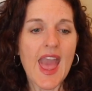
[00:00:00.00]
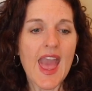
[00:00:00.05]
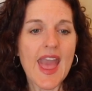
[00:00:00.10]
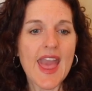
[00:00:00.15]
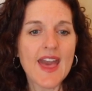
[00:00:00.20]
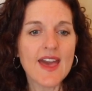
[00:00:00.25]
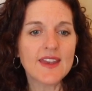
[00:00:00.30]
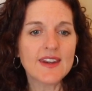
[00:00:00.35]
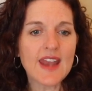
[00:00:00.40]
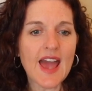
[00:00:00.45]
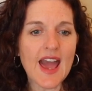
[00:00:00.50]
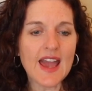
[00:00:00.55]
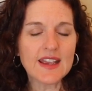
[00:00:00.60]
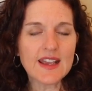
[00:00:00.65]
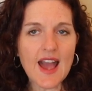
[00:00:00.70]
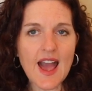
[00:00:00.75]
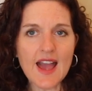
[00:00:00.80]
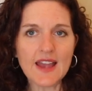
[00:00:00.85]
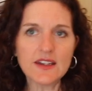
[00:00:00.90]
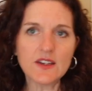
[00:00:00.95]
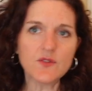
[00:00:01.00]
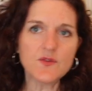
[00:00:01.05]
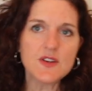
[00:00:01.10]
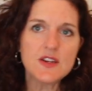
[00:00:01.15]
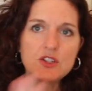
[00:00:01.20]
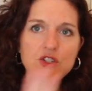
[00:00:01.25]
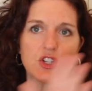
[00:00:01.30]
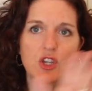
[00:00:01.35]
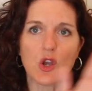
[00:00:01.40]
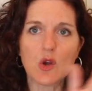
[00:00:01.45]
And I kind of
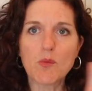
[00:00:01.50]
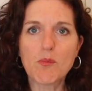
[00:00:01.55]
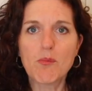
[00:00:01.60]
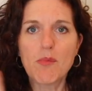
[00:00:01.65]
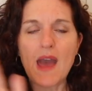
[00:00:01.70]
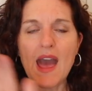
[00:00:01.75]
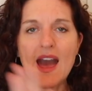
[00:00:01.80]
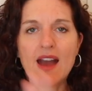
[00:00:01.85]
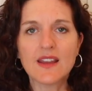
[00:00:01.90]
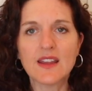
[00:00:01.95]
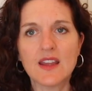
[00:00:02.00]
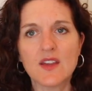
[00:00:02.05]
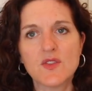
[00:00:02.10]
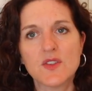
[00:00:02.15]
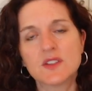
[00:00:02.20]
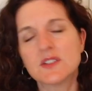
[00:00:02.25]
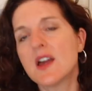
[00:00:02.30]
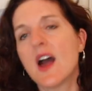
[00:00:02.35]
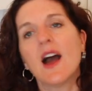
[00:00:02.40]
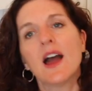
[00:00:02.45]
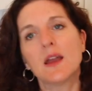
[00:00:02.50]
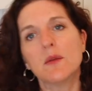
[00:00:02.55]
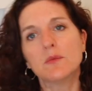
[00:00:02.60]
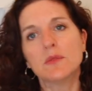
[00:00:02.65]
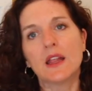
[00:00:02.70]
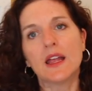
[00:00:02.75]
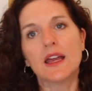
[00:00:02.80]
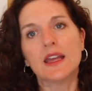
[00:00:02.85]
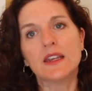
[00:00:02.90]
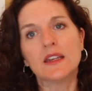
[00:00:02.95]
need to go back in the
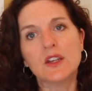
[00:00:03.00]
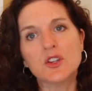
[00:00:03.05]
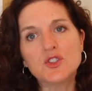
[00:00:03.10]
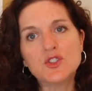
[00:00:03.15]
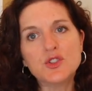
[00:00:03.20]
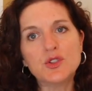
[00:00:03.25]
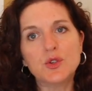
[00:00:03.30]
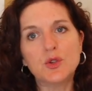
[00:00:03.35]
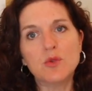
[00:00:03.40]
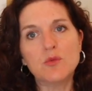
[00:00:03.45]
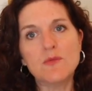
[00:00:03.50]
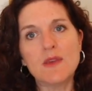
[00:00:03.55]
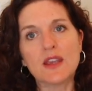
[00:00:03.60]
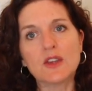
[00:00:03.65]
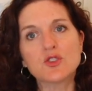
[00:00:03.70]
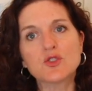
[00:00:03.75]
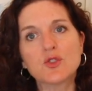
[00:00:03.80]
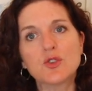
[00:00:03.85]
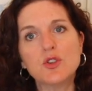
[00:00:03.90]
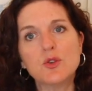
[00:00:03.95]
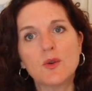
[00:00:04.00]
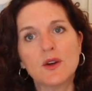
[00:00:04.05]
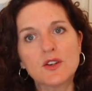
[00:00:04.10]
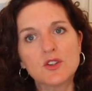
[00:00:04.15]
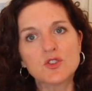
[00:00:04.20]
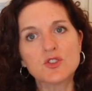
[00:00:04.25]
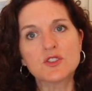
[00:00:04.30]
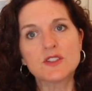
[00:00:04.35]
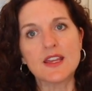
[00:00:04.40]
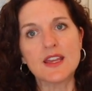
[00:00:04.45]
timeline to make sure you
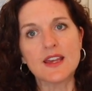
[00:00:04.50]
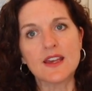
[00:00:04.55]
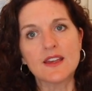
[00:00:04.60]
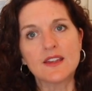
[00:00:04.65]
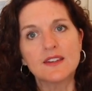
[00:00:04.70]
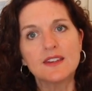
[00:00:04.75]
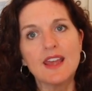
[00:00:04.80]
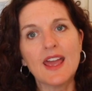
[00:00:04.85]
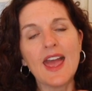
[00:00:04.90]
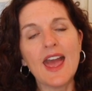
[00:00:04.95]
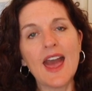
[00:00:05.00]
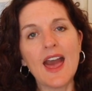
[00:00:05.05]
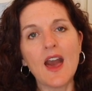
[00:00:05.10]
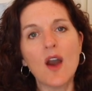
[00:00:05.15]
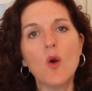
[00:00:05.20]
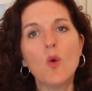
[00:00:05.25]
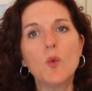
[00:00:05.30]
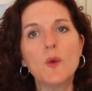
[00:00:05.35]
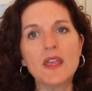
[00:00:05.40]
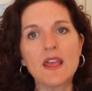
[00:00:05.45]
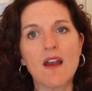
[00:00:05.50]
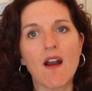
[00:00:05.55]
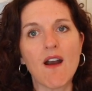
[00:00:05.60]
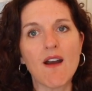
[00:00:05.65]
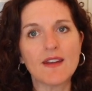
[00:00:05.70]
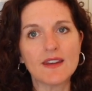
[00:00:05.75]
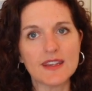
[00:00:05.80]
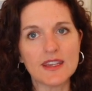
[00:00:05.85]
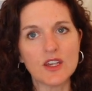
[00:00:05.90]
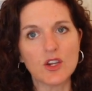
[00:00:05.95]
understand how we
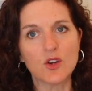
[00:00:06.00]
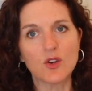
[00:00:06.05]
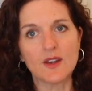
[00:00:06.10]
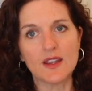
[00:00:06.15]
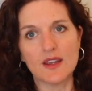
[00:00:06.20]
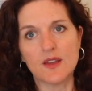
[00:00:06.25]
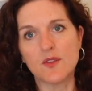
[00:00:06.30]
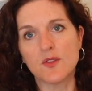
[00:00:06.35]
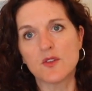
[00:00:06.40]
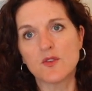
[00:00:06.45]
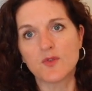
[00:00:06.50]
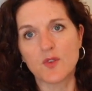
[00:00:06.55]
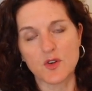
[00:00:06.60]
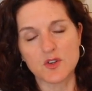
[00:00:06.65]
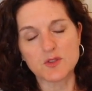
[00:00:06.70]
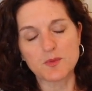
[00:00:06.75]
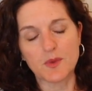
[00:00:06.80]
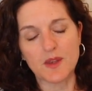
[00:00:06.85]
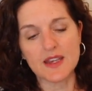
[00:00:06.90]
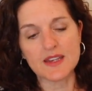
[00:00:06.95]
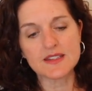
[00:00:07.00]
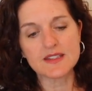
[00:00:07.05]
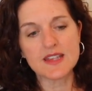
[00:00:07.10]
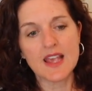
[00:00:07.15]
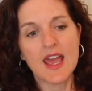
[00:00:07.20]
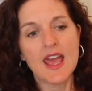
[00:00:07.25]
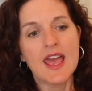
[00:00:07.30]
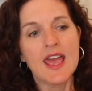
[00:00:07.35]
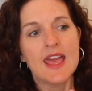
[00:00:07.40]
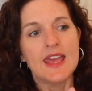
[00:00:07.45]
got here in the first place.
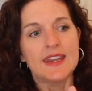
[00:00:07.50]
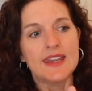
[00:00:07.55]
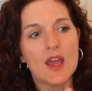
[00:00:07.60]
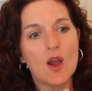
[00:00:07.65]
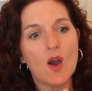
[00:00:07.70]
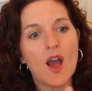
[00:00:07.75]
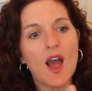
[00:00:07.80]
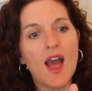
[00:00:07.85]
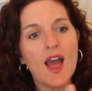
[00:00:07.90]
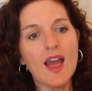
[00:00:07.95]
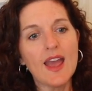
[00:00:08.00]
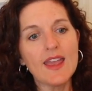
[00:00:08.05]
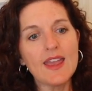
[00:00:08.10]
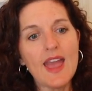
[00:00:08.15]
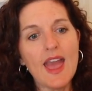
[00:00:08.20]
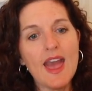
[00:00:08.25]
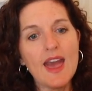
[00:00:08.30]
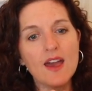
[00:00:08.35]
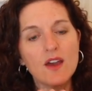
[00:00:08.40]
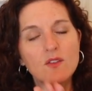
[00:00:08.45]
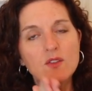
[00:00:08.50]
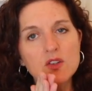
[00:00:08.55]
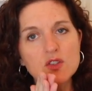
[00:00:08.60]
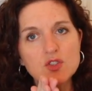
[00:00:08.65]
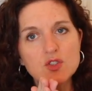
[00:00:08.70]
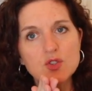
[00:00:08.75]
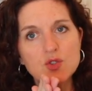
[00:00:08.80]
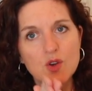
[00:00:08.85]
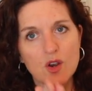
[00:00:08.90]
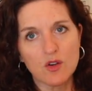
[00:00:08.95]
Now, I have
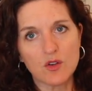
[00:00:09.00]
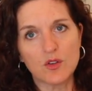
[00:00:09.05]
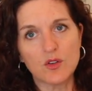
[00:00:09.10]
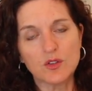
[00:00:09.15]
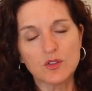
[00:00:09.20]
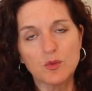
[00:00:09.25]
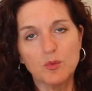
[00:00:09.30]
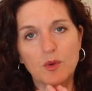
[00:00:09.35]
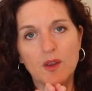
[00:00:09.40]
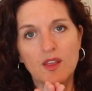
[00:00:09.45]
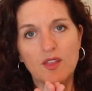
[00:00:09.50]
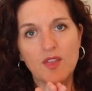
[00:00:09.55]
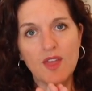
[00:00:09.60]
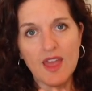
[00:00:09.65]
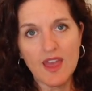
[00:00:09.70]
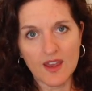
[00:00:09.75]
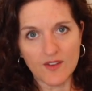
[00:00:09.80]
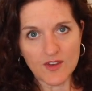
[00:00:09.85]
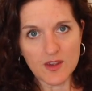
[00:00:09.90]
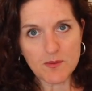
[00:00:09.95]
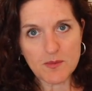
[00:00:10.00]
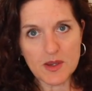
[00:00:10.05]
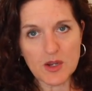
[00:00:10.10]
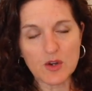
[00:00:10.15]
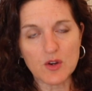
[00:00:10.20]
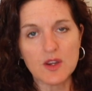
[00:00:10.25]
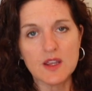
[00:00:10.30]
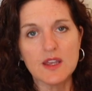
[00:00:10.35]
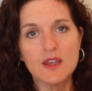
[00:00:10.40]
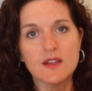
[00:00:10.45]
struggled with heavy
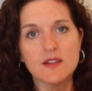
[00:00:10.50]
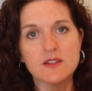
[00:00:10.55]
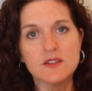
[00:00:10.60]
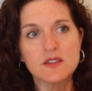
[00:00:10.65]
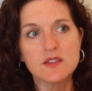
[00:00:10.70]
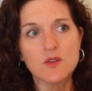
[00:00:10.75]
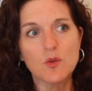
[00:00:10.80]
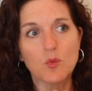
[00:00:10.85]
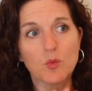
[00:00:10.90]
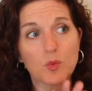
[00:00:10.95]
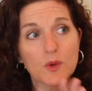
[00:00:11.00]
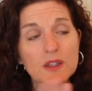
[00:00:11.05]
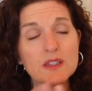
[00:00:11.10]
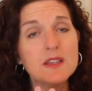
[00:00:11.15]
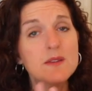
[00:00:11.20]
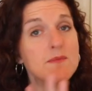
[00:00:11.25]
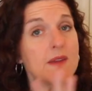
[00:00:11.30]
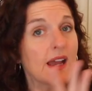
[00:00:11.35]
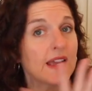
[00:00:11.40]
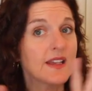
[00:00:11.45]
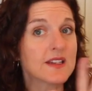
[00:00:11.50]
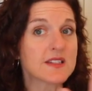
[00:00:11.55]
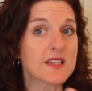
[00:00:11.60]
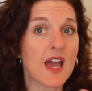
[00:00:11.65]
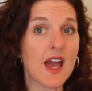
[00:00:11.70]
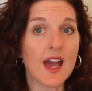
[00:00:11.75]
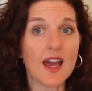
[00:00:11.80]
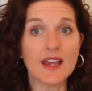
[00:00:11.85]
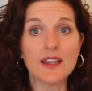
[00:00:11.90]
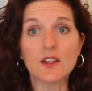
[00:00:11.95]
periods really my
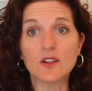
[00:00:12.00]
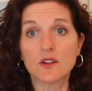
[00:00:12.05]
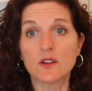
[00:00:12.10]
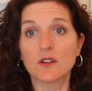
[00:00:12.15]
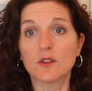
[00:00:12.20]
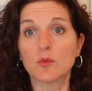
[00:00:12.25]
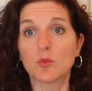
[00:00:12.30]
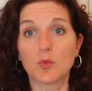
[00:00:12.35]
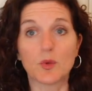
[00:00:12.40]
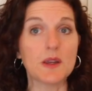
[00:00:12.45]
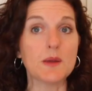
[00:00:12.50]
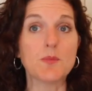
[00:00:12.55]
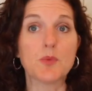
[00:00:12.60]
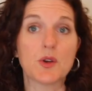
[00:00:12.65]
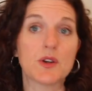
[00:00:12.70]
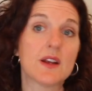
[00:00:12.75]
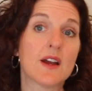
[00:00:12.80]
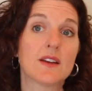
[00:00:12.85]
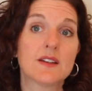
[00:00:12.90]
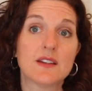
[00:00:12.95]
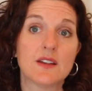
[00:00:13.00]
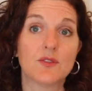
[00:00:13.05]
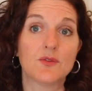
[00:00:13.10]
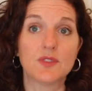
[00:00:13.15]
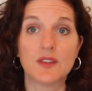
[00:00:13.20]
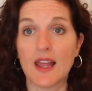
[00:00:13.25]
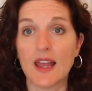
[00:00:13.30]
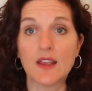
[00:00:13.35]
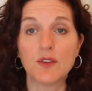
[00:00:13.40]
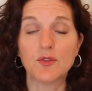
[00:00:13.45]
entire reproductive
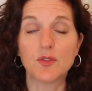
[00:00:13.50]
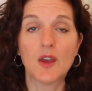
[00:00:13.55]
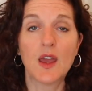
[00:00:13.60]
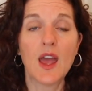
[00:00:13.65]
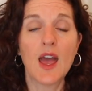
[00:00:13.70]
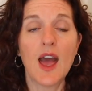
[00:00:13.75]
life.